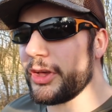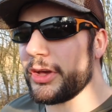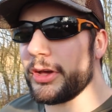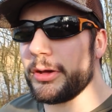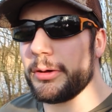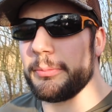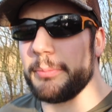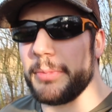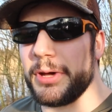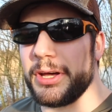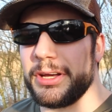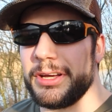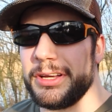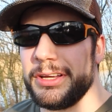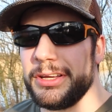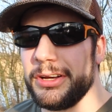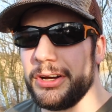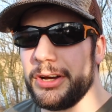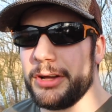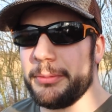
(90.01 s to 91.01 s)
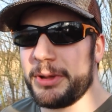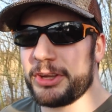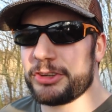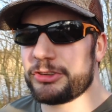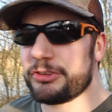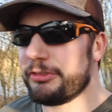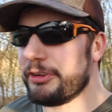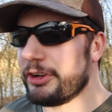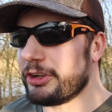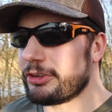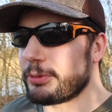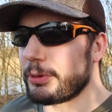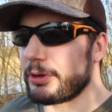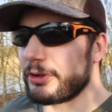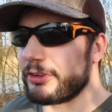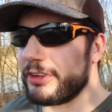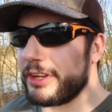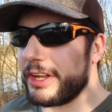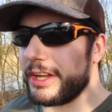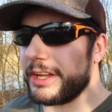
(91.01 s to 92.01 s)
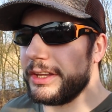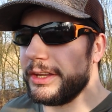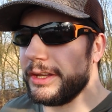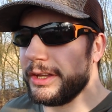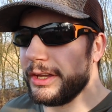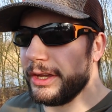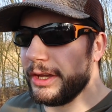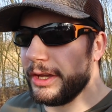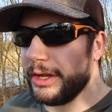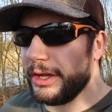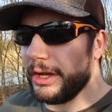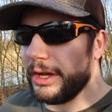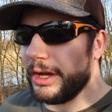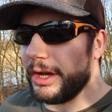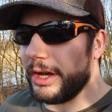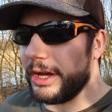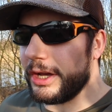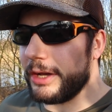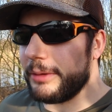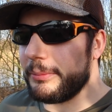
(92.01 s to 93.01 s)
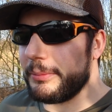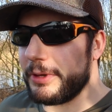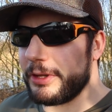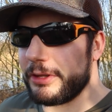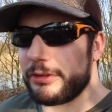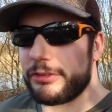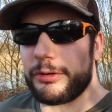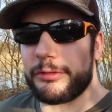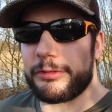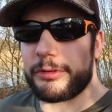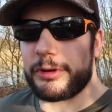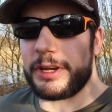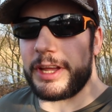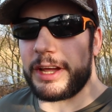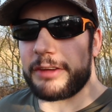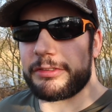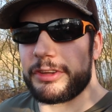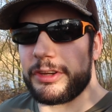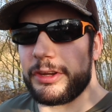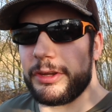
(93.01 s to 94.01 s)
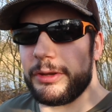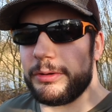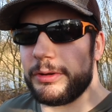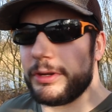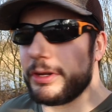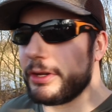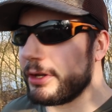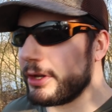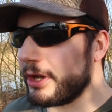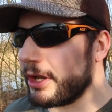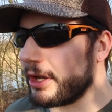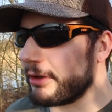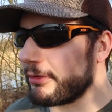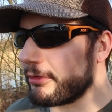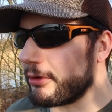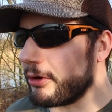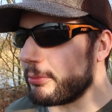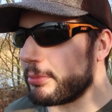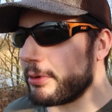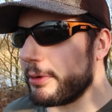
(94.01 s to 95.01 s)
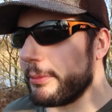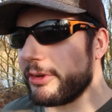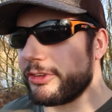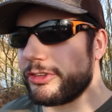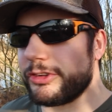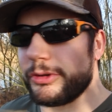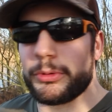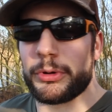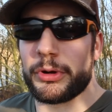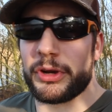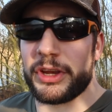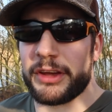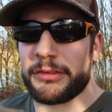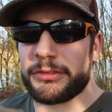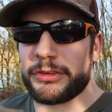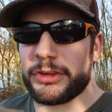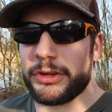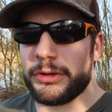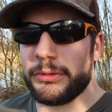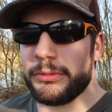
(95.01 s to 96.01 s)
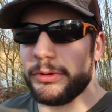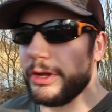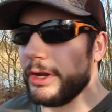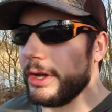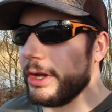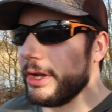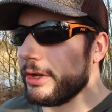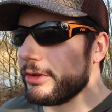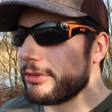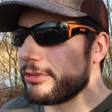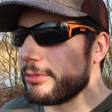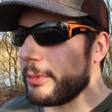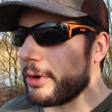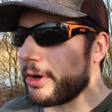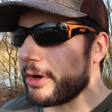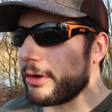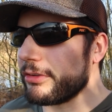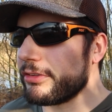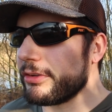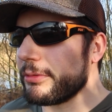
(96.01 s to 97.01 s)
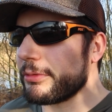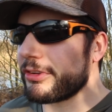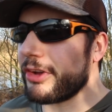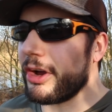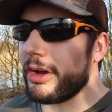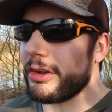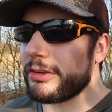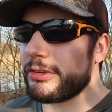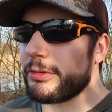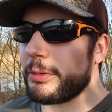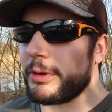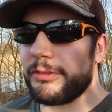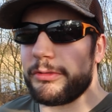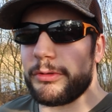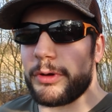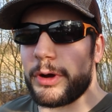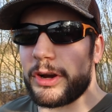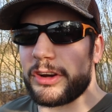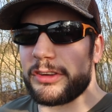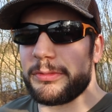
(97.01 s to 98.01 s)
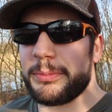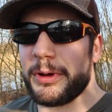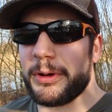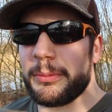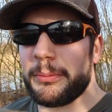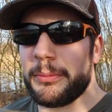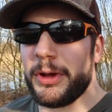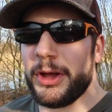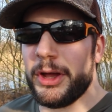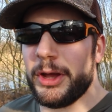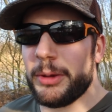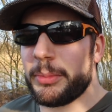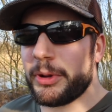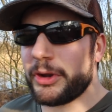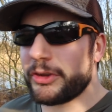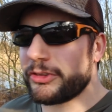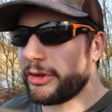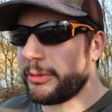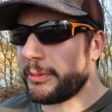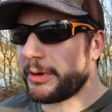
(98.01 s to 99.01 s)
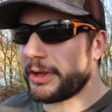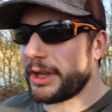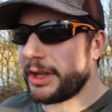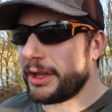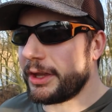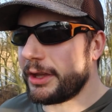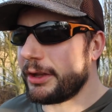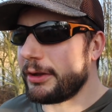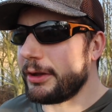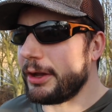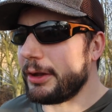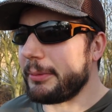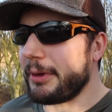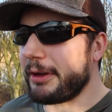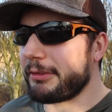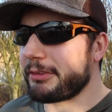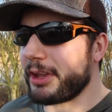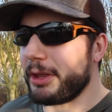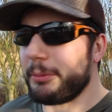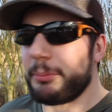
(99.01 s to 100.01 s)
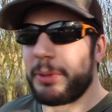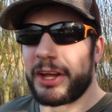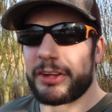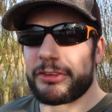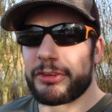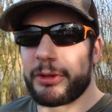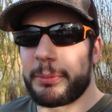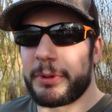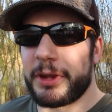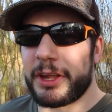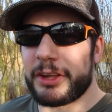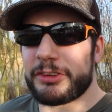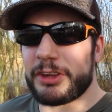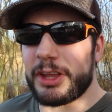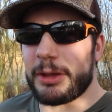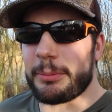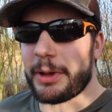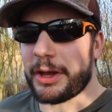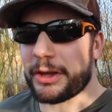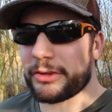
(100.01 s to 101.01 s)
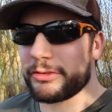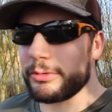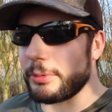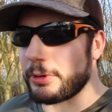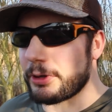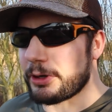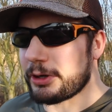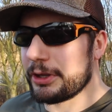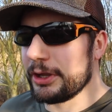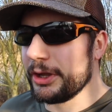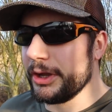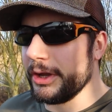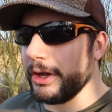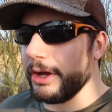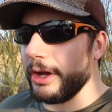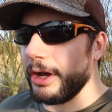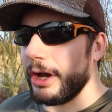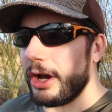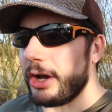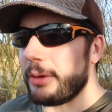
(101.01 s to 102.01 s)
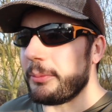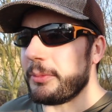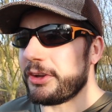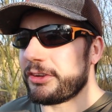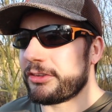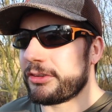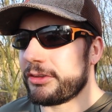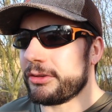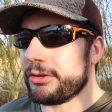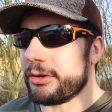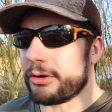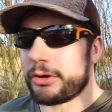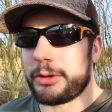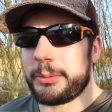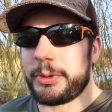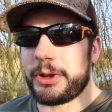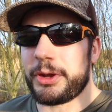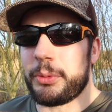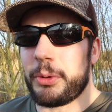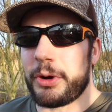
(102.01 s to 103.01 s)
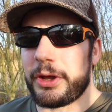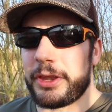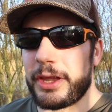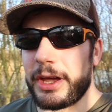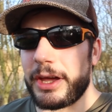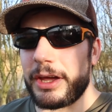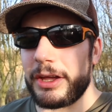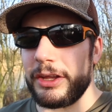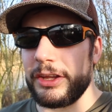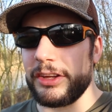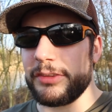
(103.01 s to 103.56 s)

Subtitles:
I managed to finish work today, sort of early afternoon, and I've got pretty much till early afternoon tomorrow. So it was kind of 24 hours, but by the time I have to get packed up and have to get back to work, it's not going to be quite that.